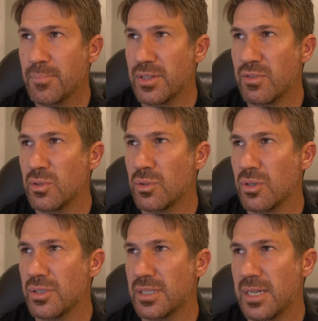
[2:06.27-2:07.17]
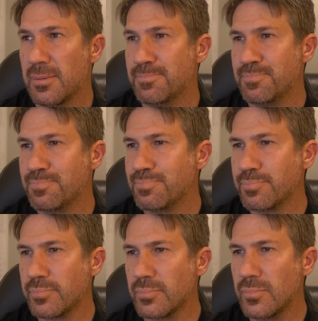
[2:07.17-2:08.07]
But if you look on
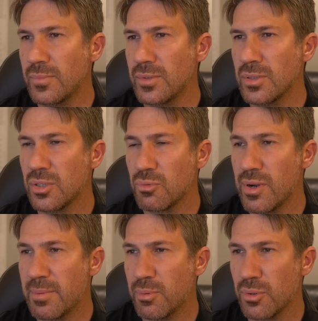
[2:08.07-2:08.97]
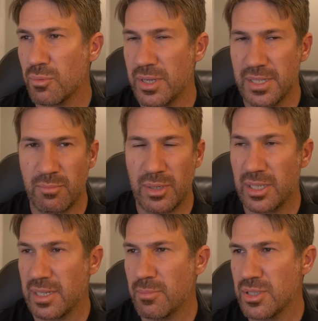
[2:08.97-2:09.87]
Redbook, where
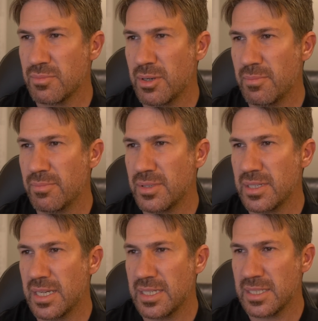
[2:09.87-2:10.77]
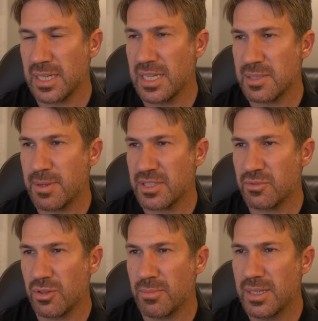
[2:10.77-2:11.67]
I get most of my car specs
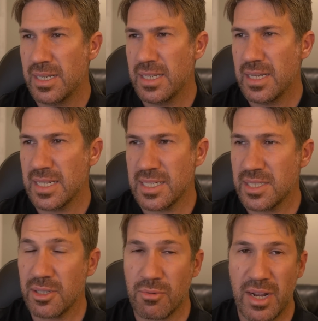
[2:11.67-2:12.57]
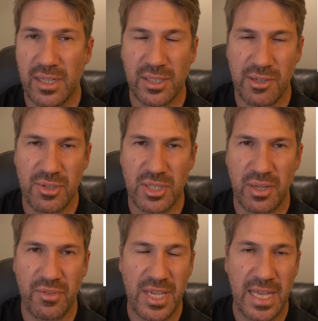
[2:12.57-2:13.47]
from, it says the ground clearance
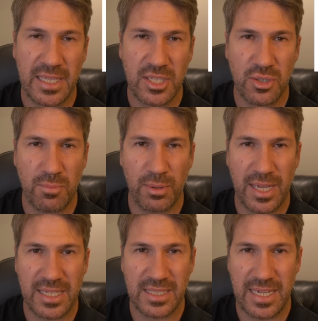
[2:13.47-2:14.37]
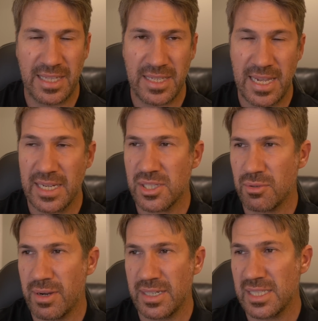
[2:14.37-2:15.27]
of the LSU Plus and the
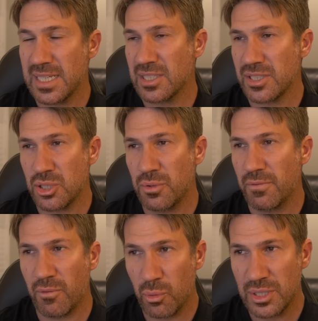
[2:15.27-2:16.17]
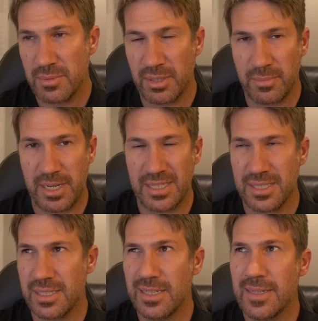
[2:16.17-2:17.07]
X-Terrain is actually 240mm.